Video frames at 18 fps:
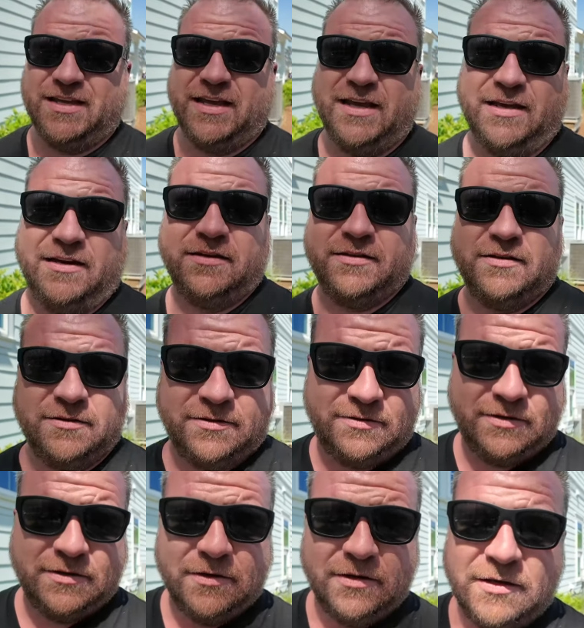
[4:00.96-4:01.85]
need
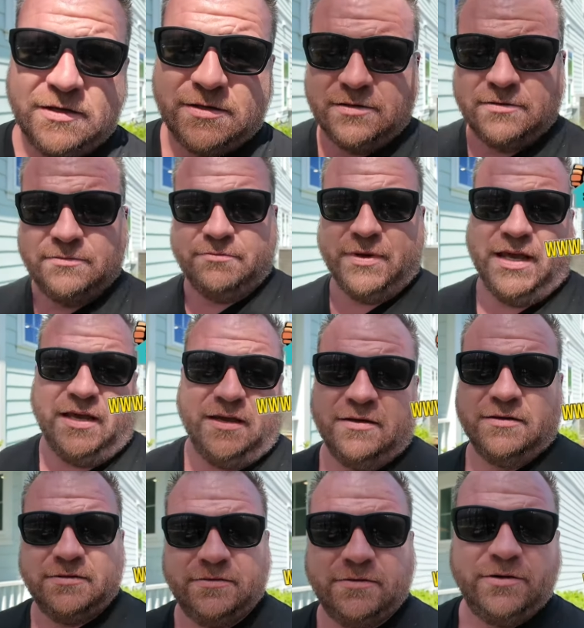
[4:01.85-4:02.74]

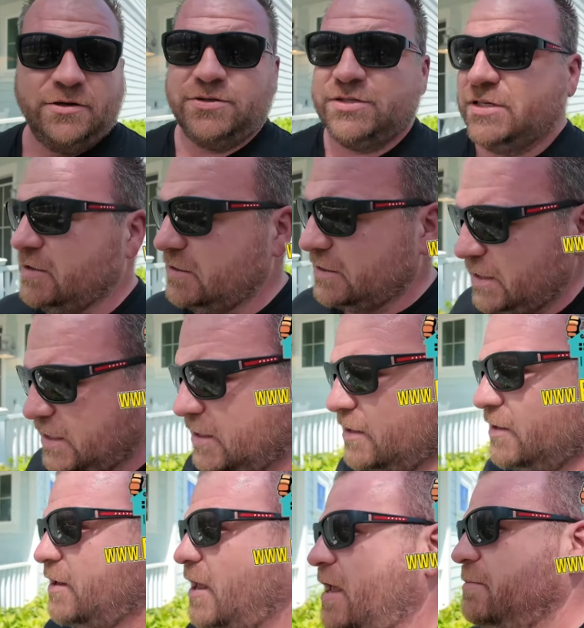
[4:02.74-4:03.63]
me. You still
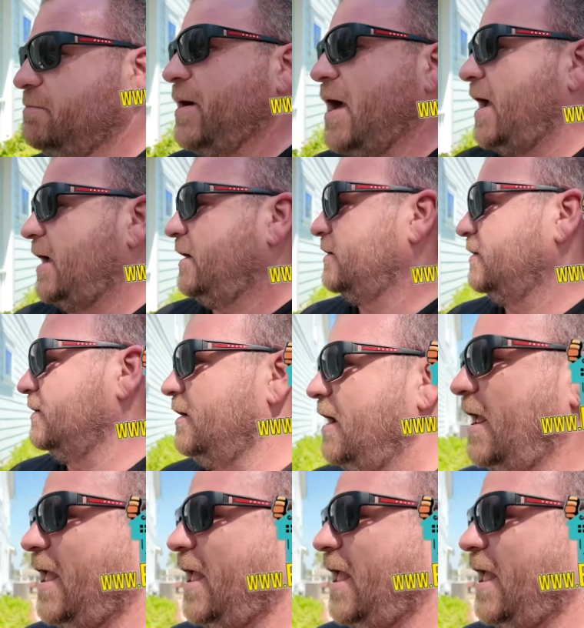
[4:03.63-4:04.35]
need a buyer